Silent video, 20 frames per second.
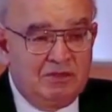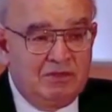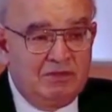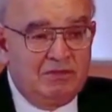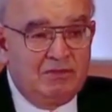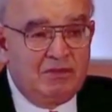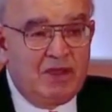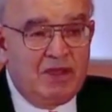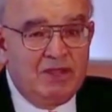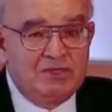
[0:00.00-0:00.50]

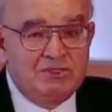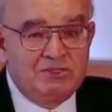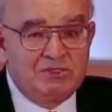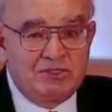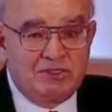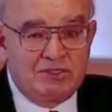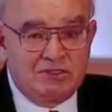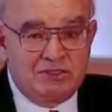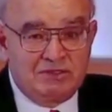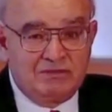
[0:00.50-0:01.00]
why
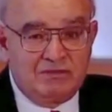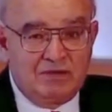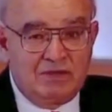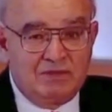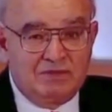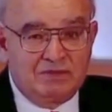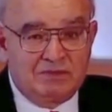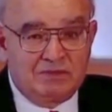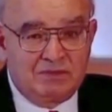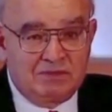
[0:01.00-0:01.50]
she had
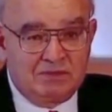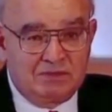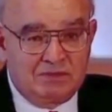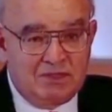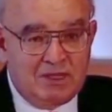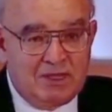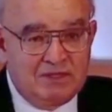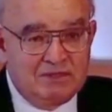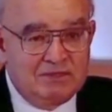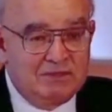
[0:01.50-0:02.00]
developed
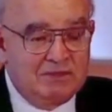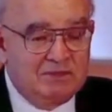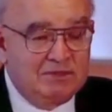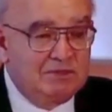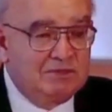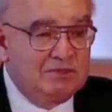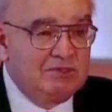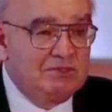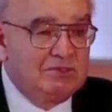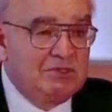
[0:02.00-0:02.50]
cancer.
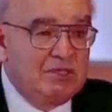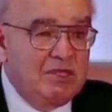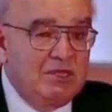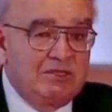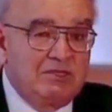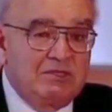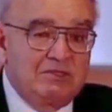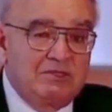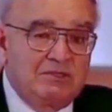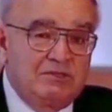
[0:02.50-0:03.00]
She
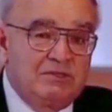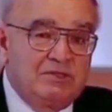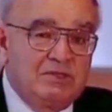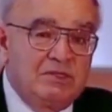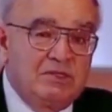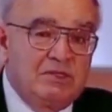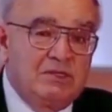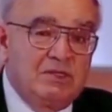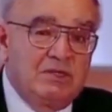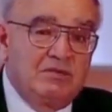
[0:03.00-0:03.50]
started
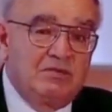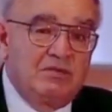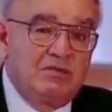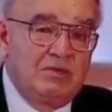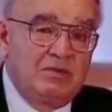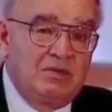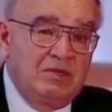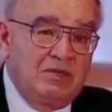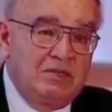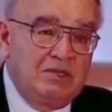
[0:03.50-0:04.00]
increasing her
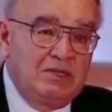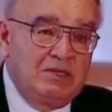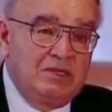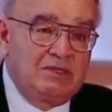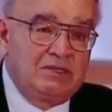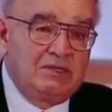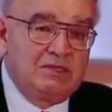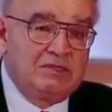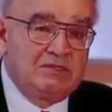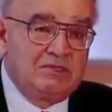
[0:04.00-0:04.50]

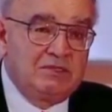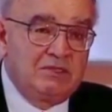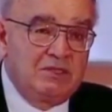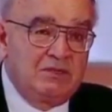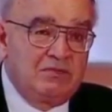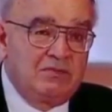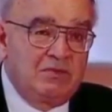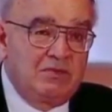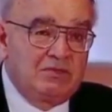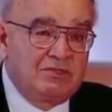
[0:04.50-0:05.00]

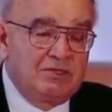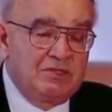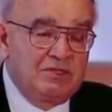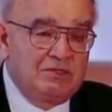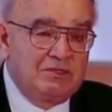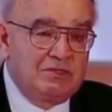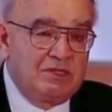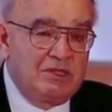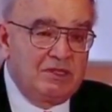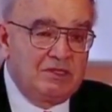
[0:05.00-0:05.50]
water
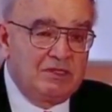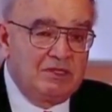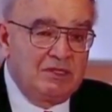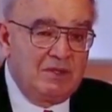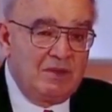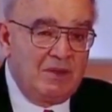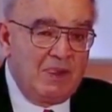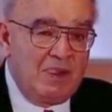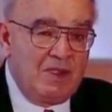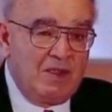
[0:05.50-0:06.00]
intake
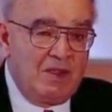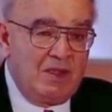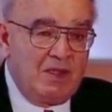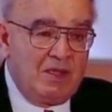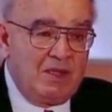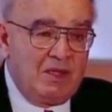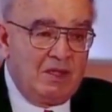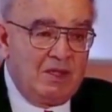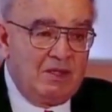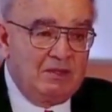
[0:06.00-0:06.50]

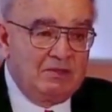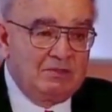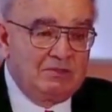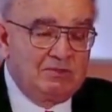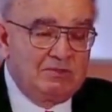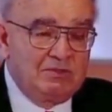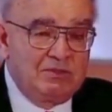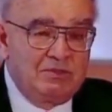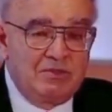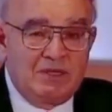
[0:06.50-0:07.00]

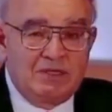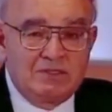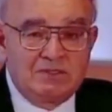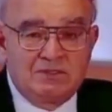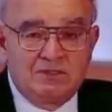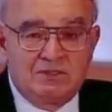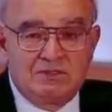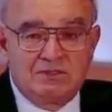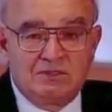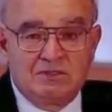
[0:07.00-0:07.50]
to about
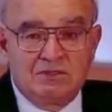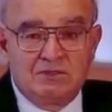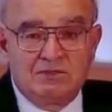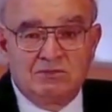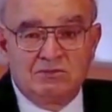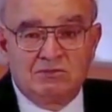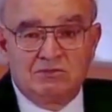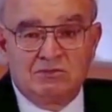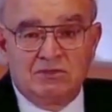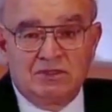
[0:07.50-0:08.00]
16
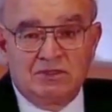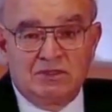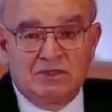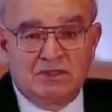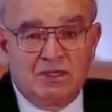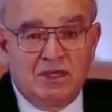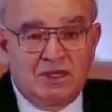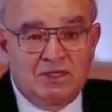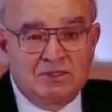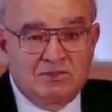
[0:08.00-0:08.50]
to 20
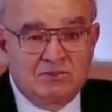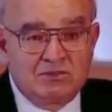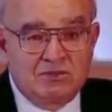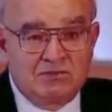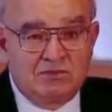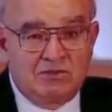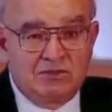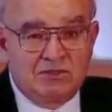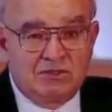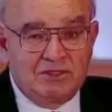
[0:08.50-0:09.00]
glasses
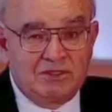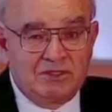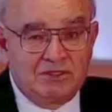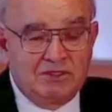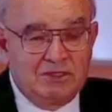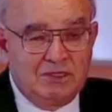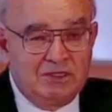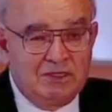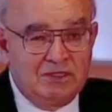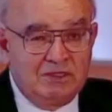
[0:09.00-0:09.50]
of water a
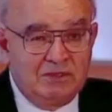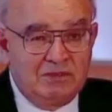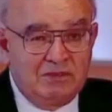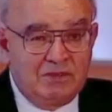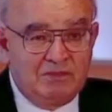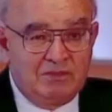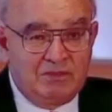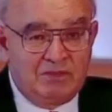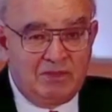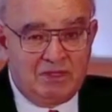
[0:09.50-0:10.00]
day,
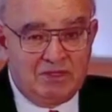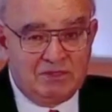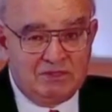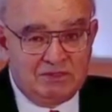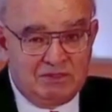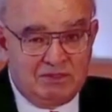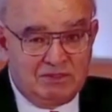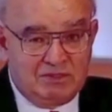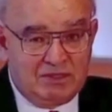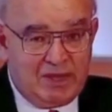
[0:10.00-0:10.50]

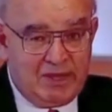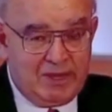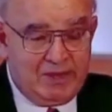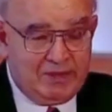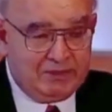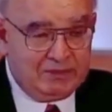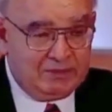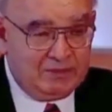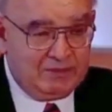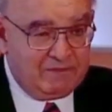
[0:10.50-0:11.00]
plus the
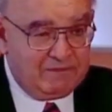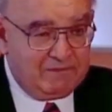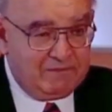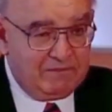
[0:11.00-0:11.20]
diet.